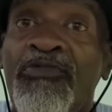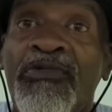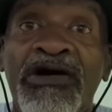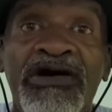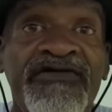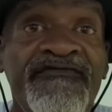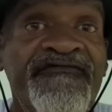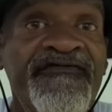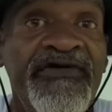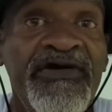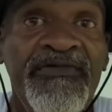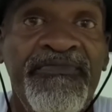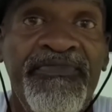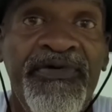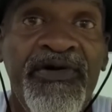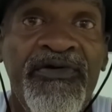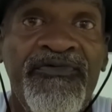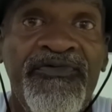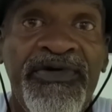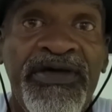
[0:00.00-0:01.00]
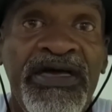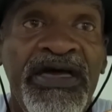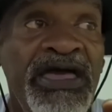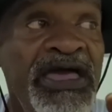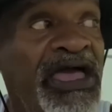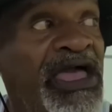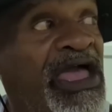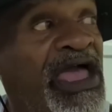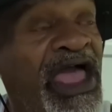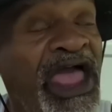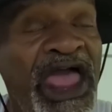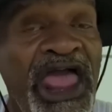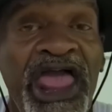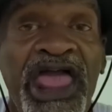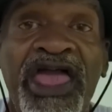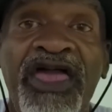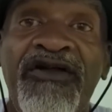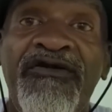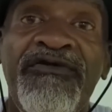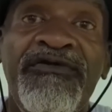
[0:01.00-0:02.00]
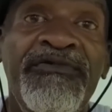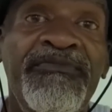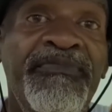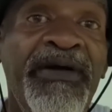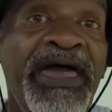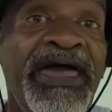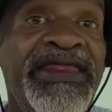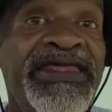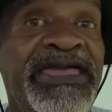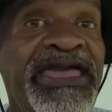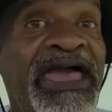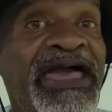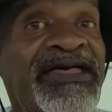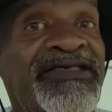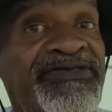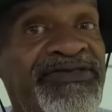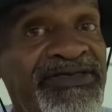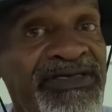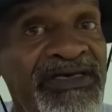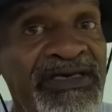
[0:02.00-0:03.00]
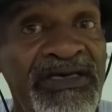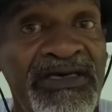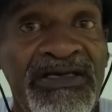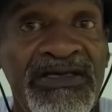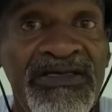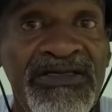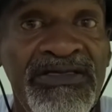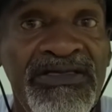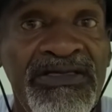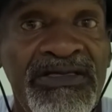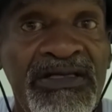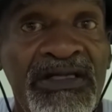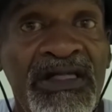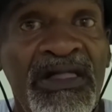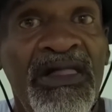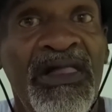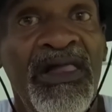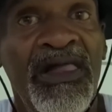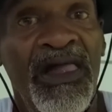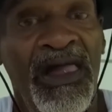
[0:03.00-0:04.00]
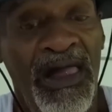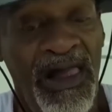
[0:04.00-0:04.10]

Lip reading: No motherfucker perfect. Everybody got sins.